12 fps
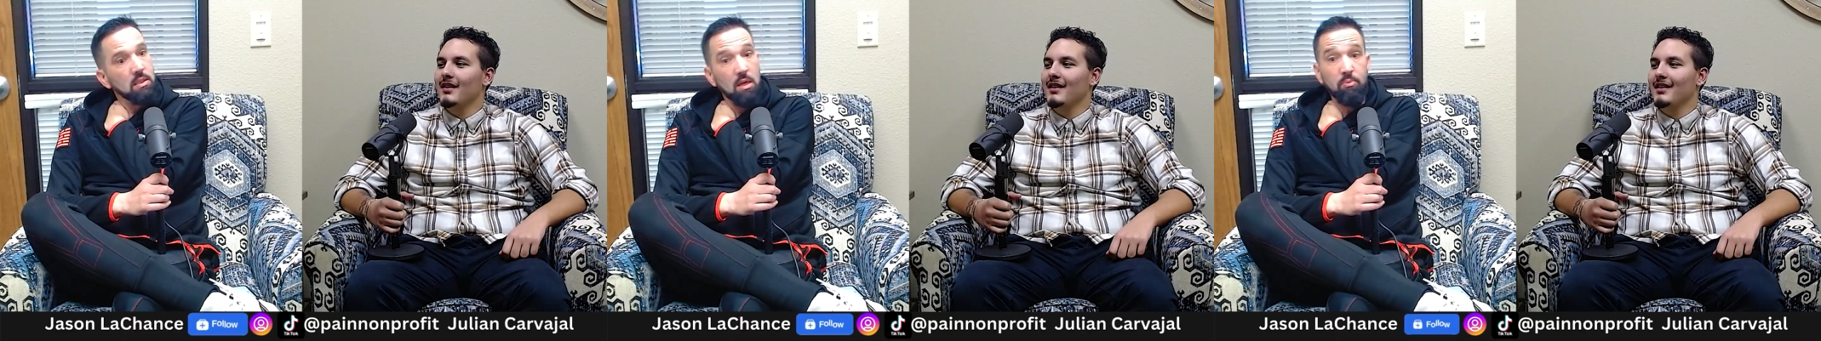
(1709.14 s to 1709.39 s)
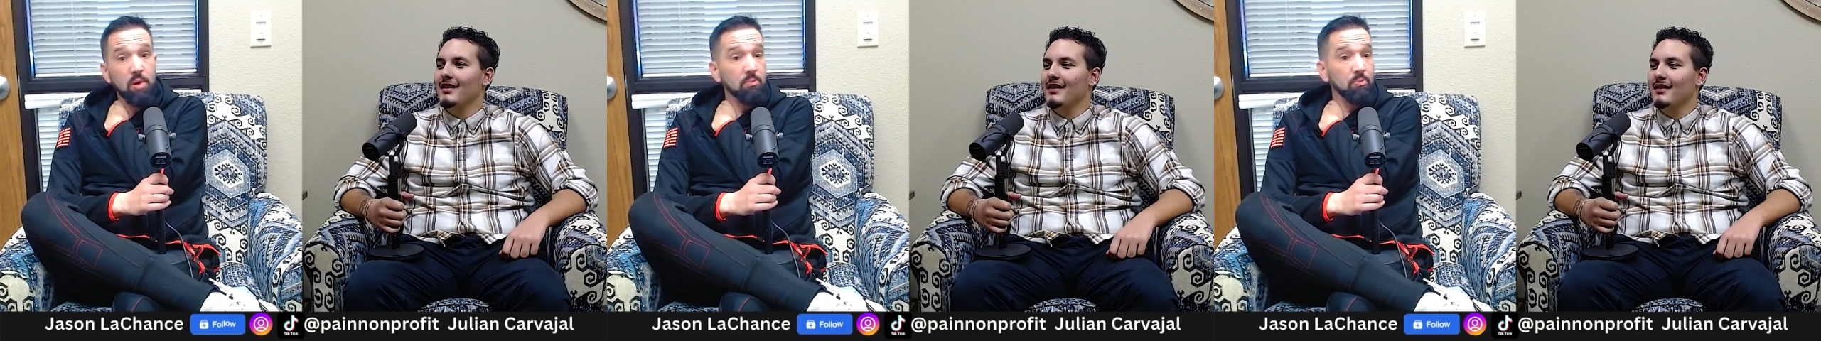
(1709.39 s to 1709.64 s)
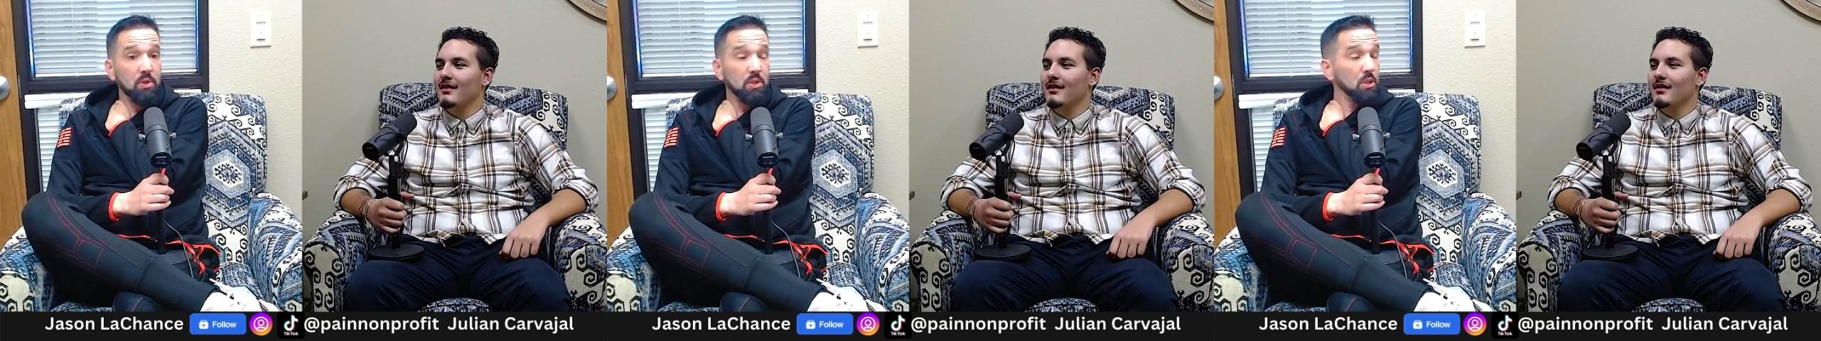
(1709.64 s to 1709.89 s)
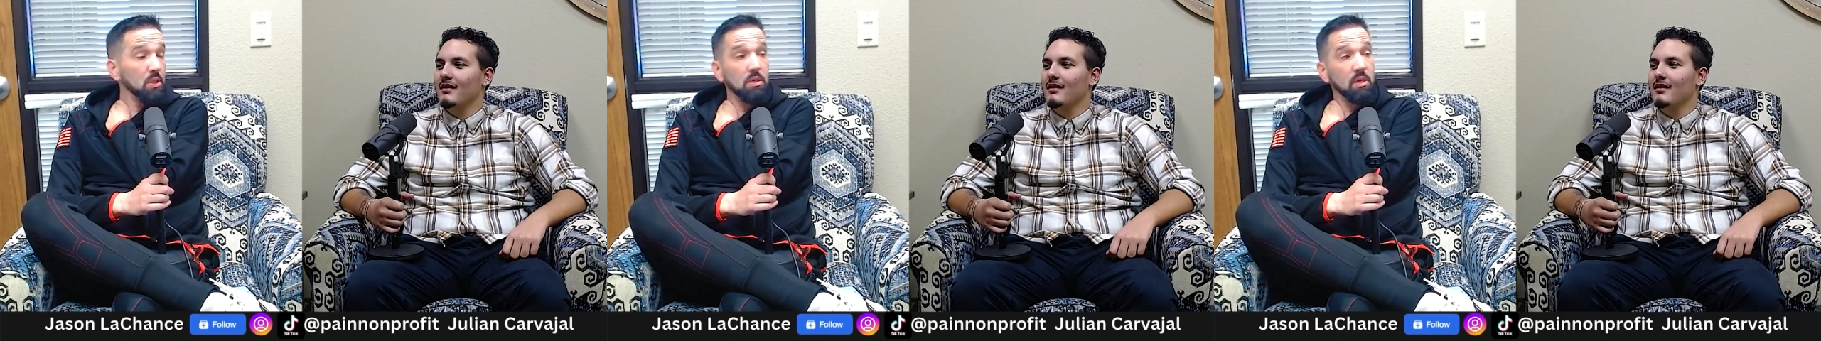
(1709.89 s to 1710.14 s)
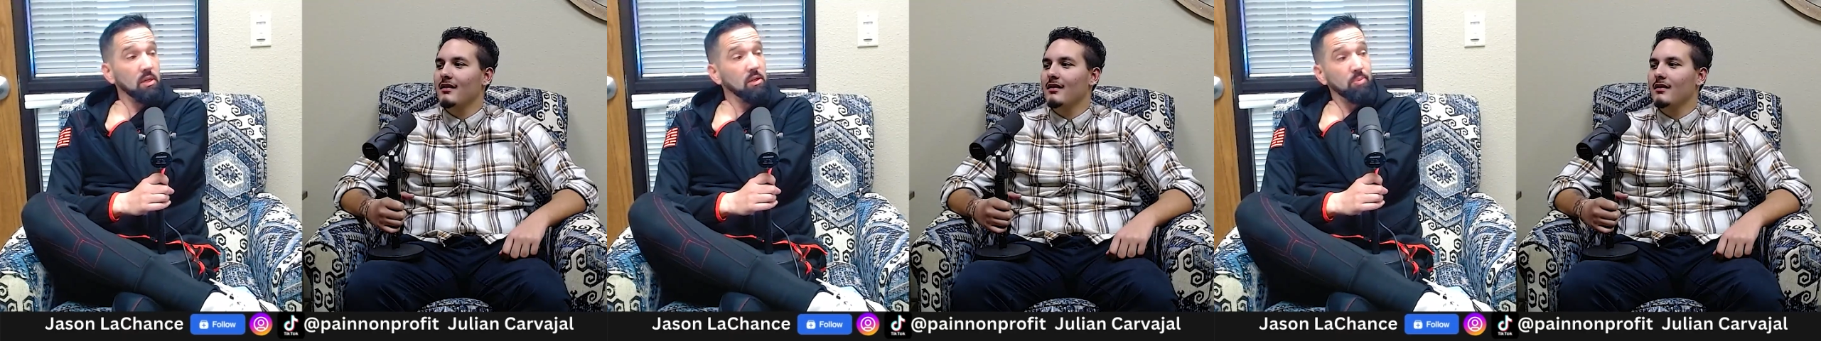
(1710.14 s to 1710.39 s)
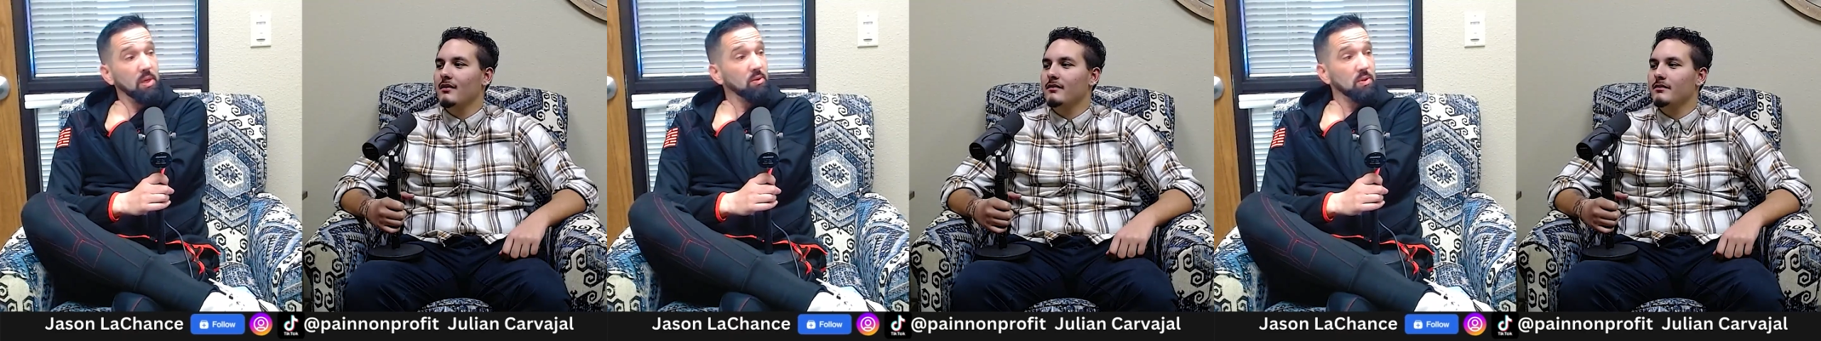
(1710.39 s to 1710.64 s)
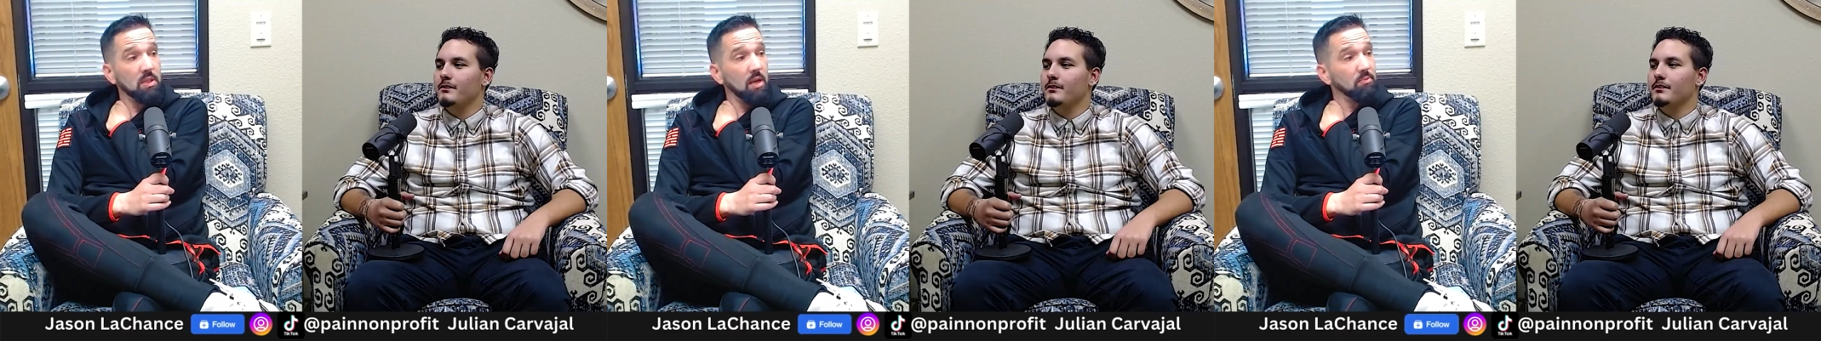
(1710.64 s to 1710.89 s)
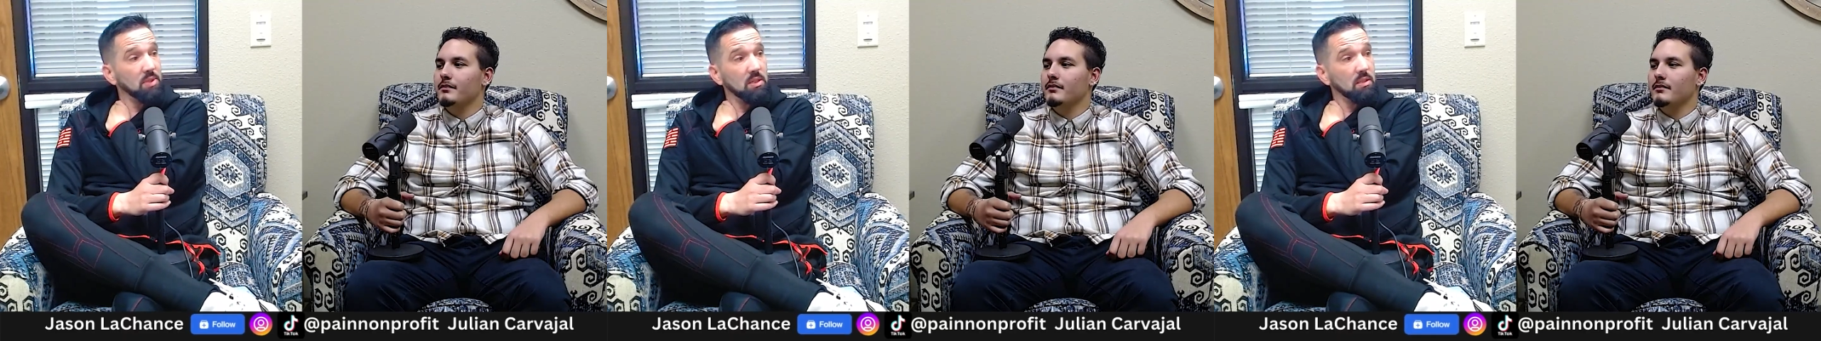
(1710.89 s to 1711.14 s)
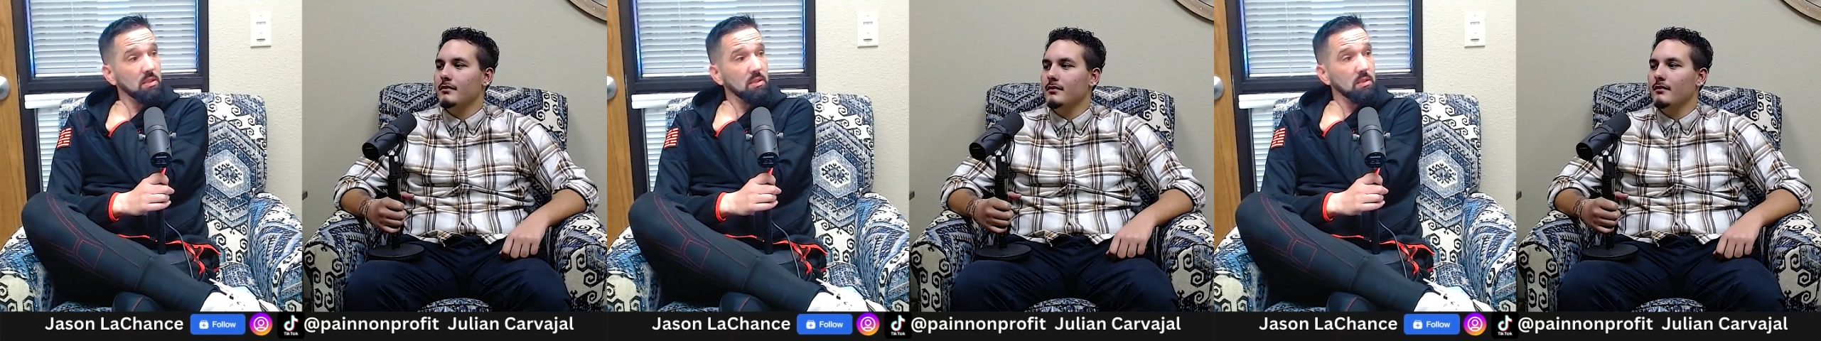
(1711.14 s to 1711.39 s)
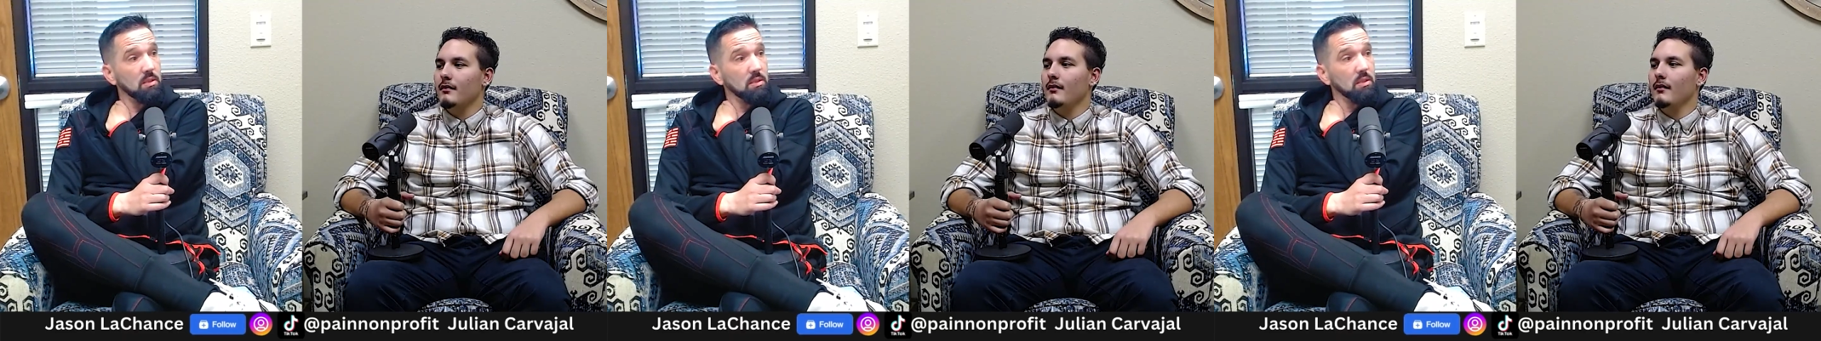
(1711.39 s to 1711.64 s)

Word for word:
Speaker 1: some people are just going to abuse substances.